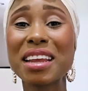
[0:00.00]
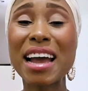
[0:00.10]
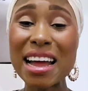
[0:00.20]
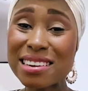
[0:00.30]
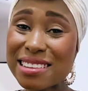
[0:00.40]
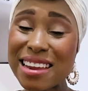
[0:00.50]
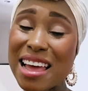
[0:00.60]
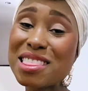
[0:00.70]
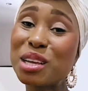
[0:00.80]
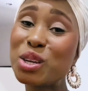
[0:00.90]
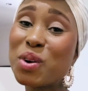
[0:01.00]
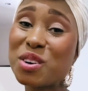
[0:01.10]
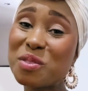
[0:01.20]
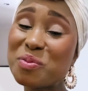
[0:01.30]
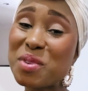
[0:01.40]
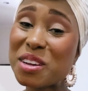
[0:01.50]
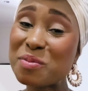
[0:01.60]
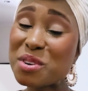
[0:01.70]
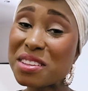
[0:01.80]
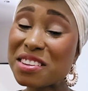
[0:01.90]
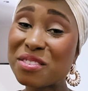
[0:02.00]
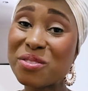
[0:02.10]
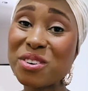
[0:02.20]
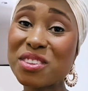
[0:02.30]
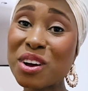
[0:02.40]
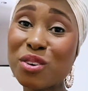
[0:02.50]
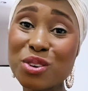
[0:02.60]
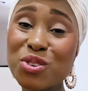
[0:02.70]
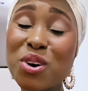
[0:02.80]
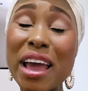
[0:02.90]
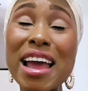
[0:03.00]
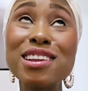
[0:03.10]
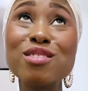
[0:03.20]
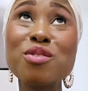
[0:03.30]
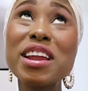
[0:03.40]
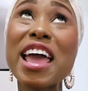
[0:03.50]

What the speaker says: understand that you are experiencing reverse culture shock, and it's not